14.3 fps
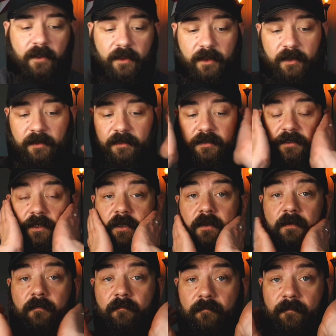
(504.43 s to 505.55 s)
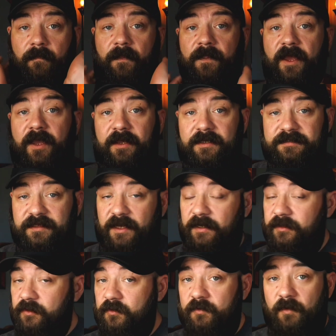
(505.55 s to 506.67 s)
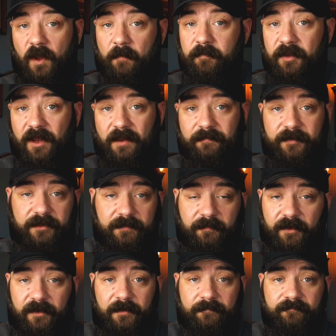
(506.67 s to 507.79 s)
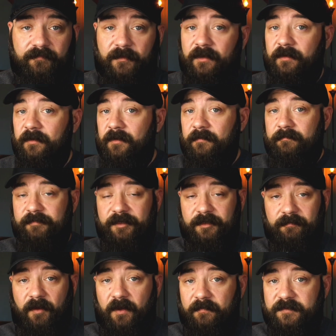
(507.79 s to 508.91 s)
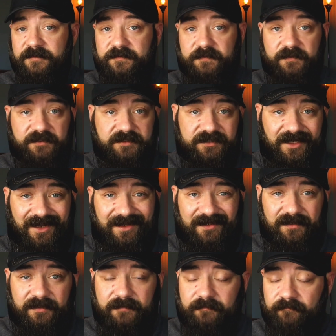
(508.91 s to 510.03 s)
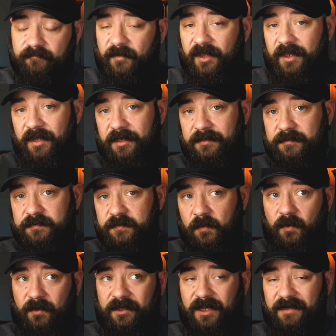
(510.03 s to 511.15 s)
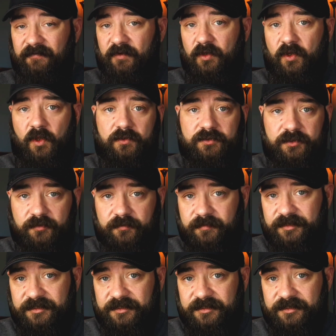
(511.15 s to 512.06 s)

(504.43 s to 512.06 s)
And yeah, that is how you apply Beard Balm. Beard Balm is for styling and for kind of a long-term